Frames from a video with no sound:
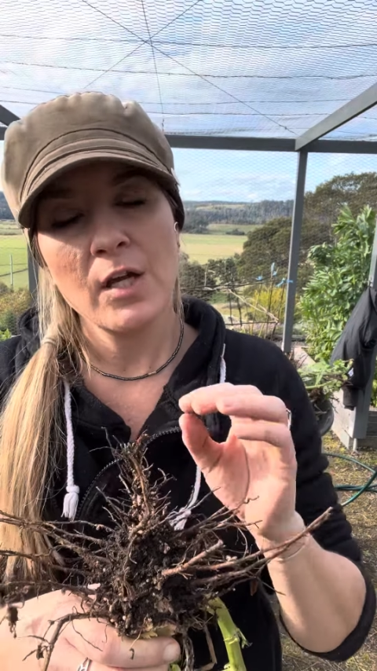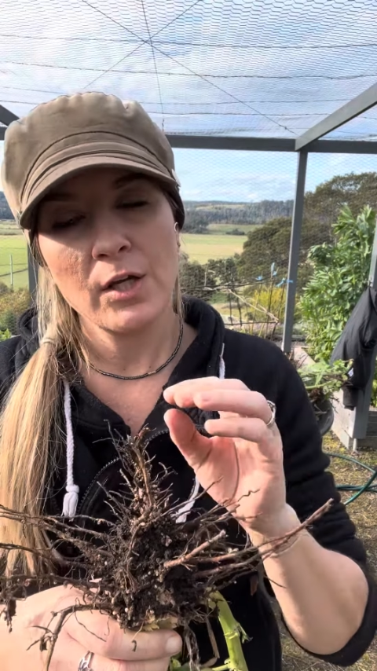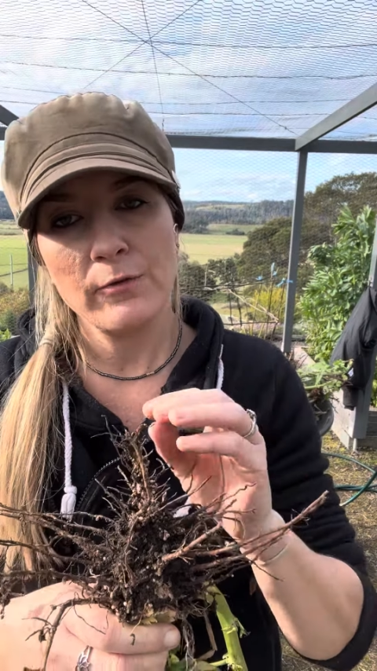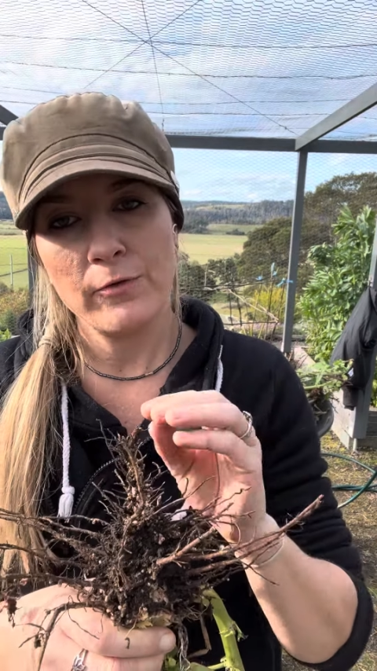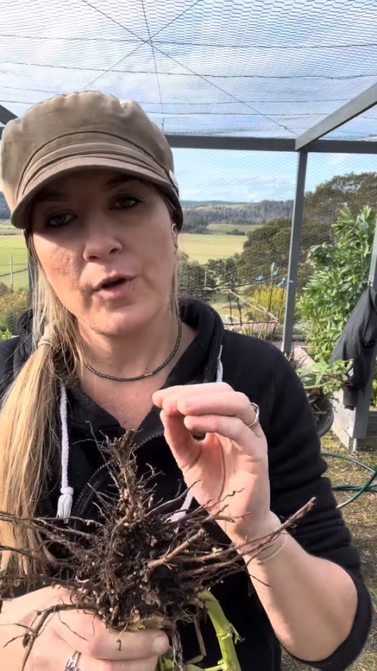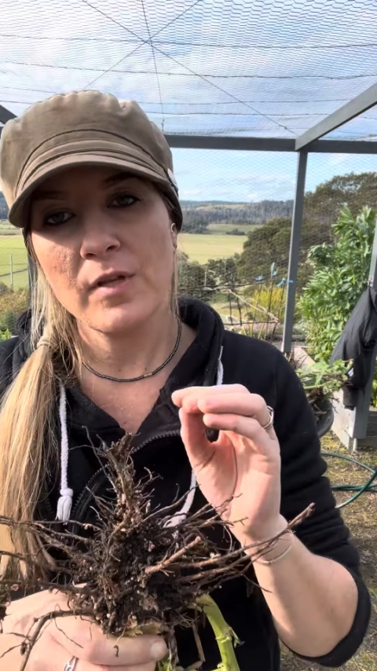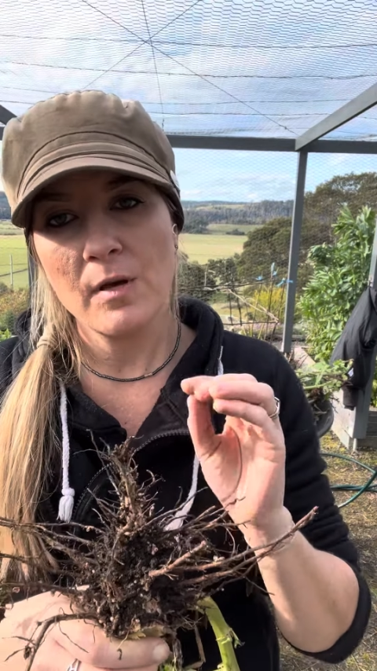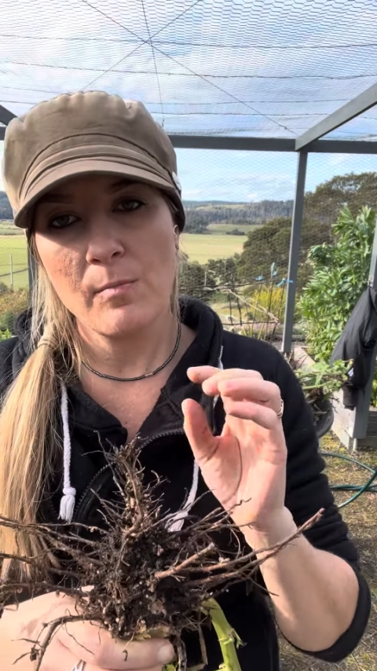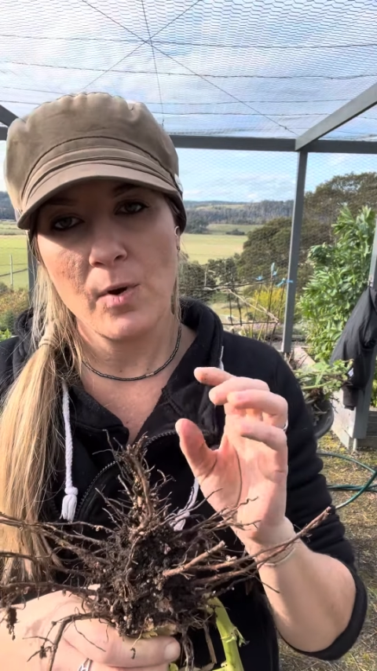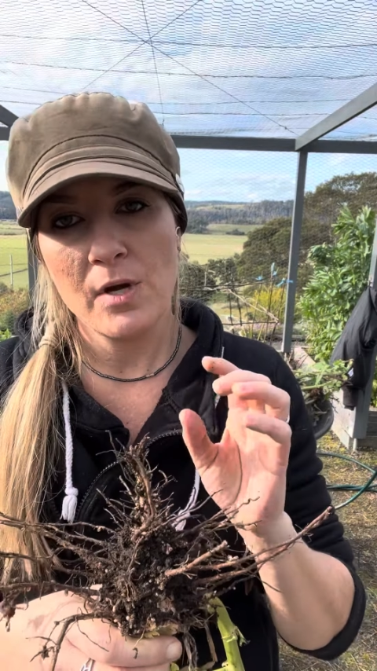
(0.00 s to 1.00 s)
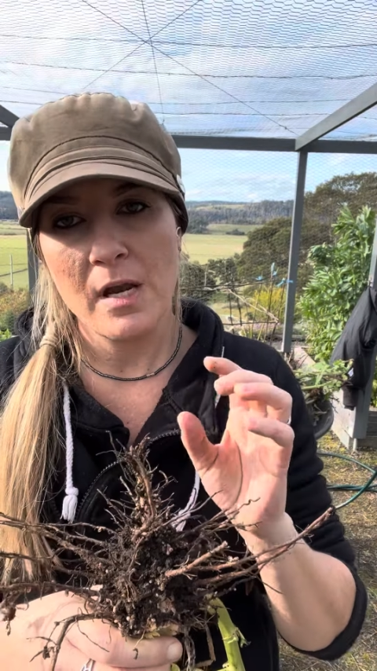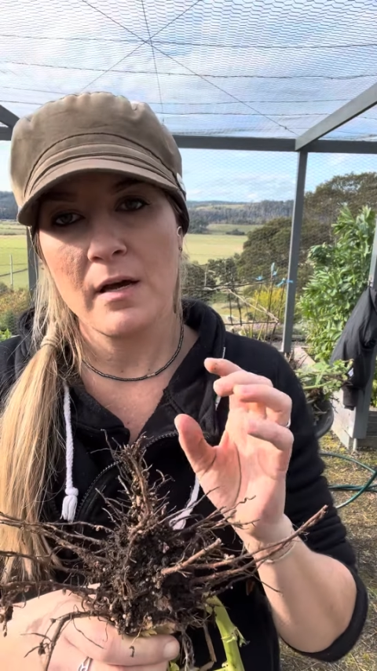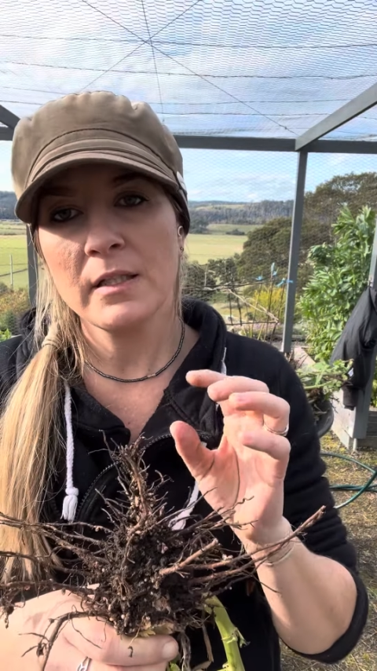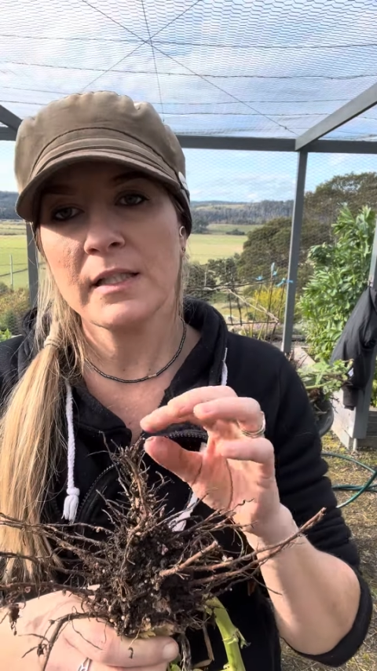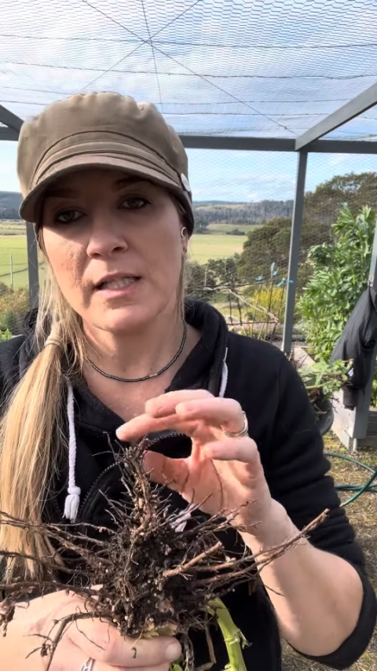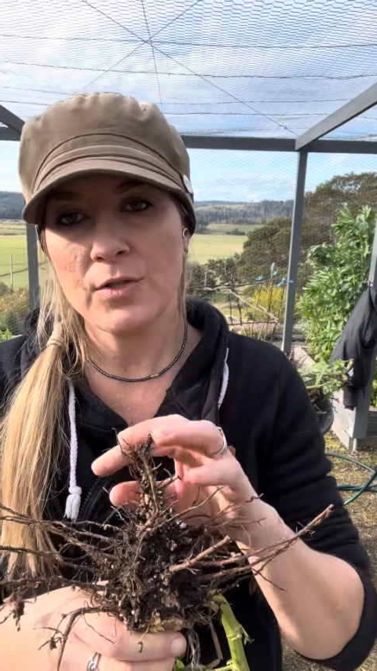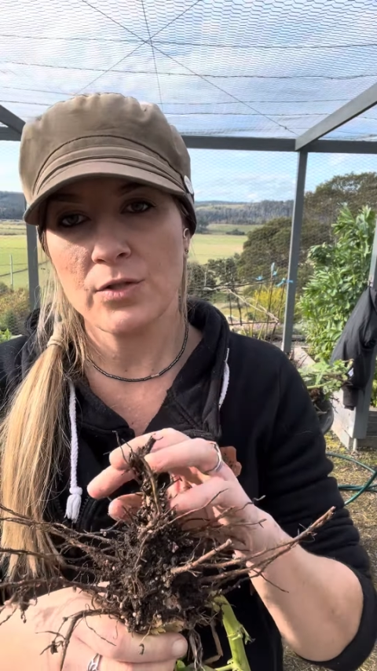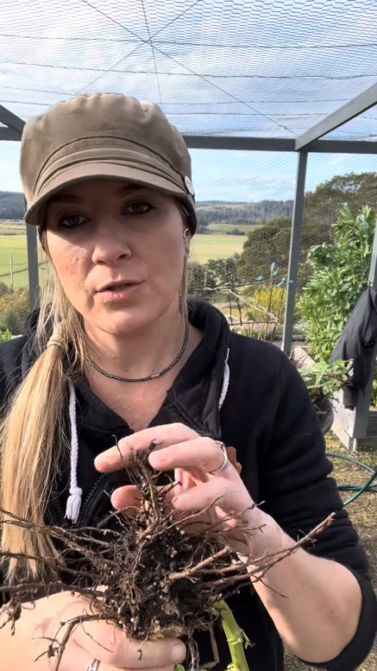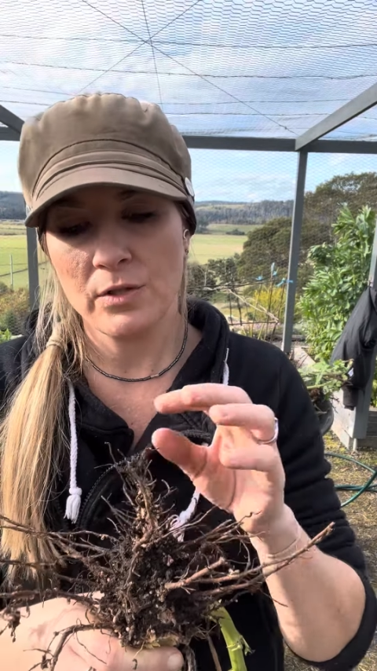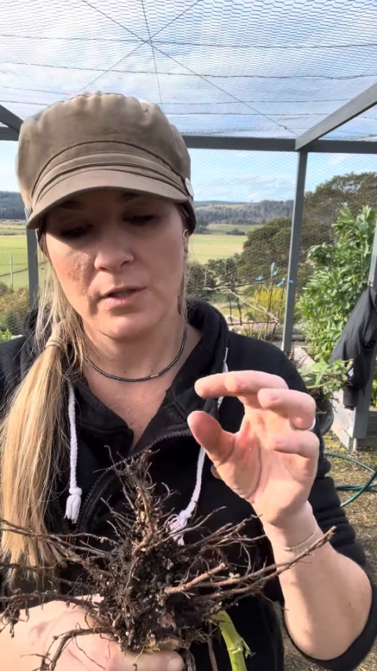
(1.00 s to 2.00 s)
convert the ammonia
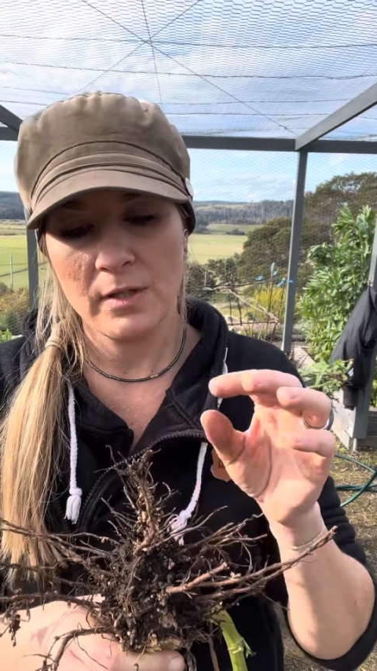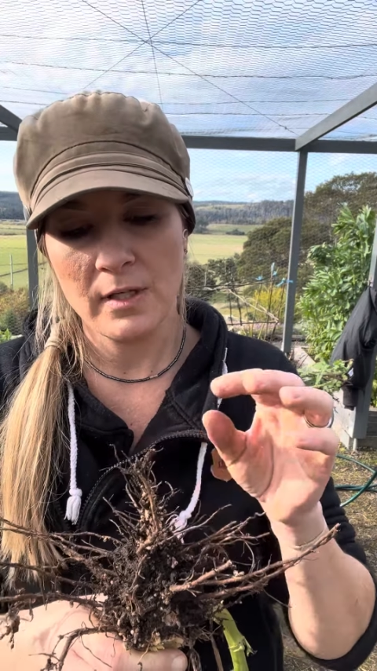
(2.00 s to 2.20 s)
into